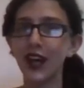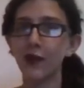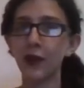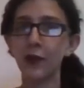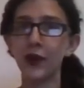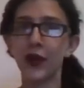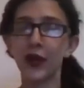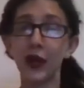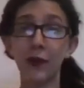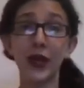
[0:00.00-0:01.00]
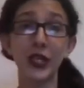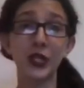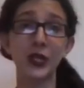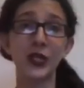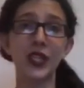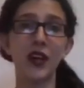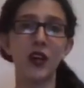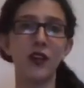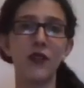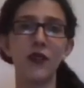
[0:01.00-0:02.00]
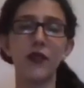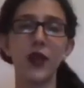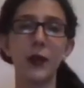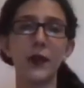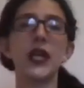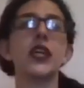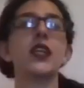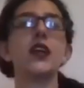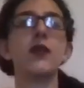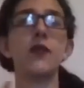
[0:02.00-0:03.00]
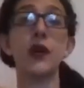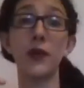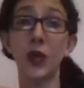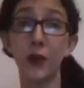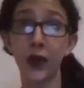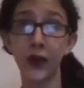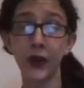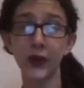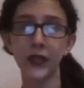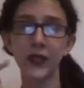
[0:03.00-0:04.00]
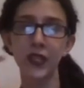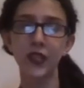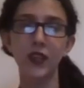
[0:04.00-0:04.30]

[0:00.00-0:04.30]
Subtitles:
I'm going to put pictures of mine and my male partner's